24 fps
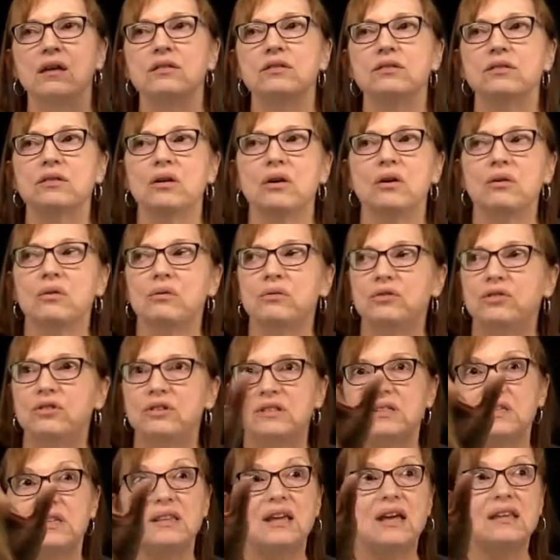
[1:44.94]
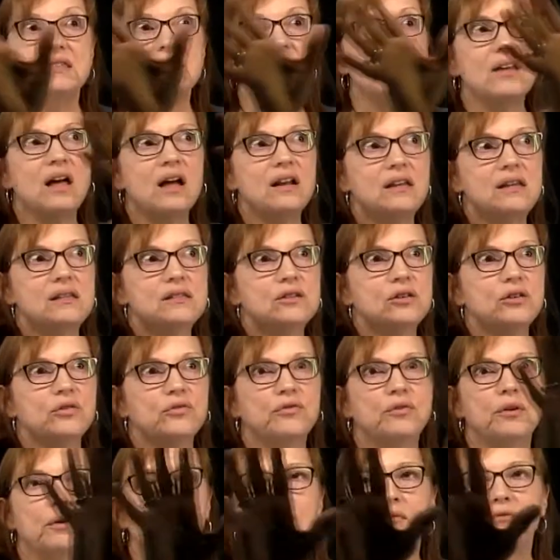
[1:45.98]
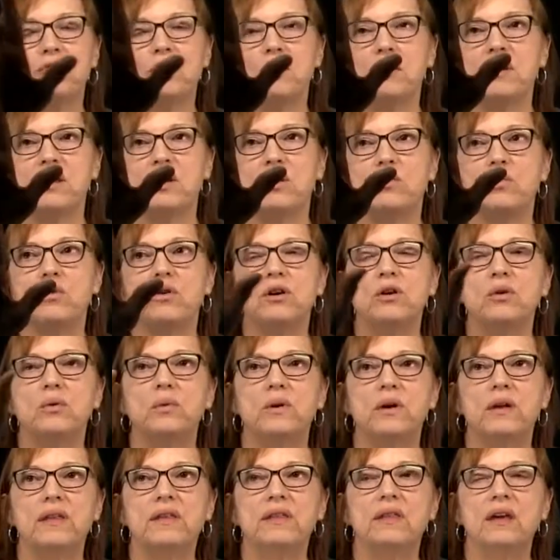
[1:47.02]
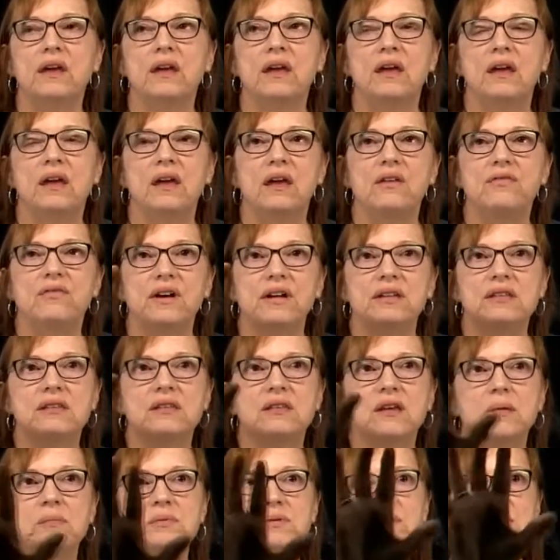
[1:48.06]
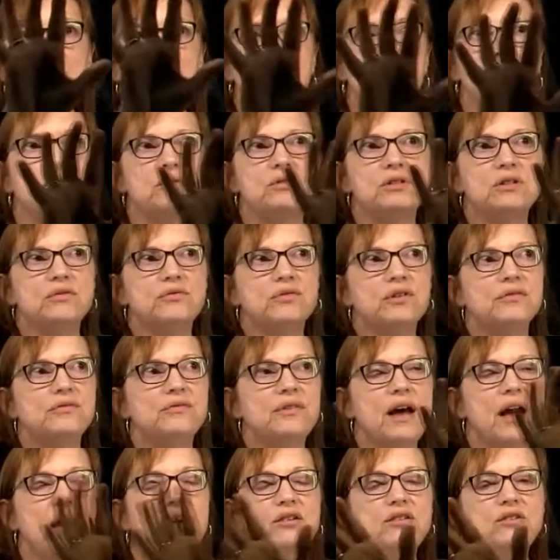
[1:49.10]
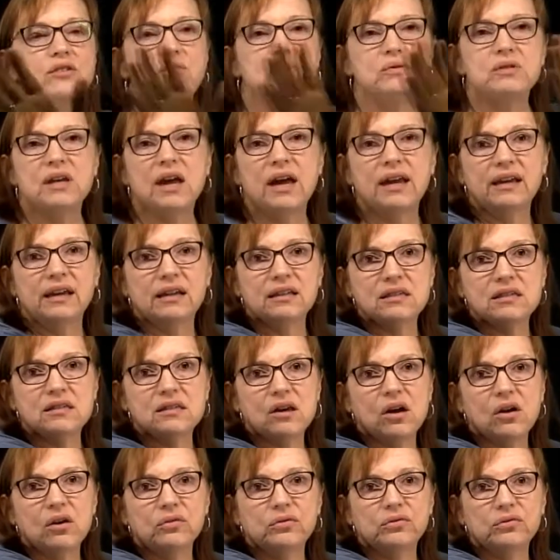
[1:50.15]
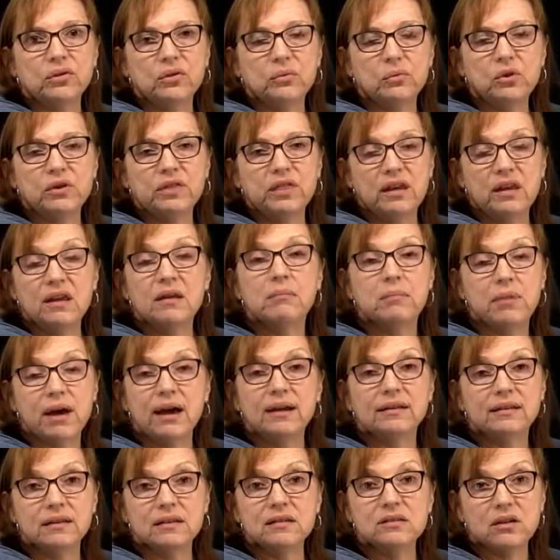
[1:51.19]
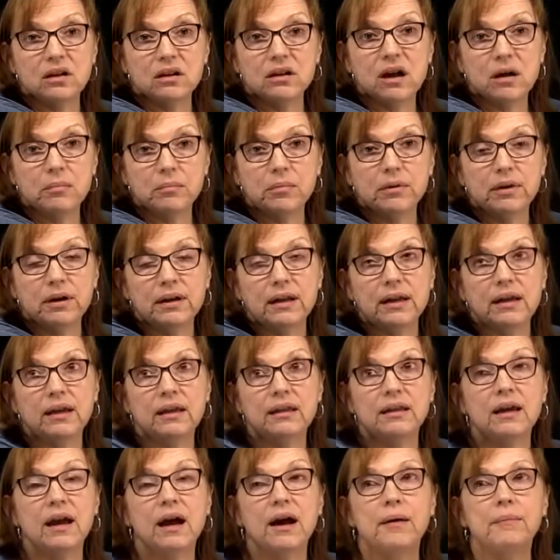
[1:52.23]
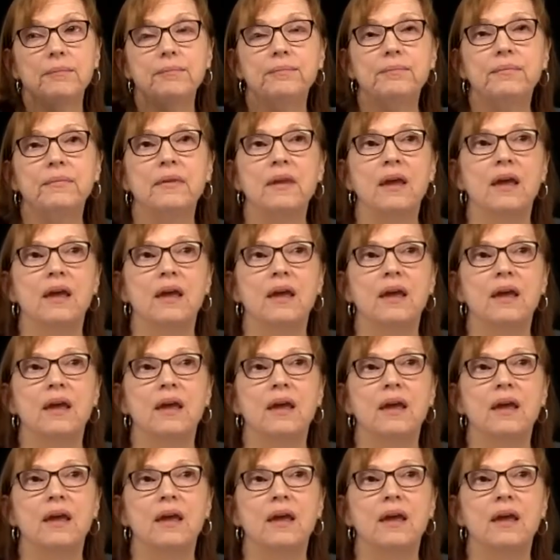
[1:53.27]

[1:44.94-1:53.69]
So you can see that's a lot easier for me to work with. If I substitute different values, I could solve for what the impact is on operating income.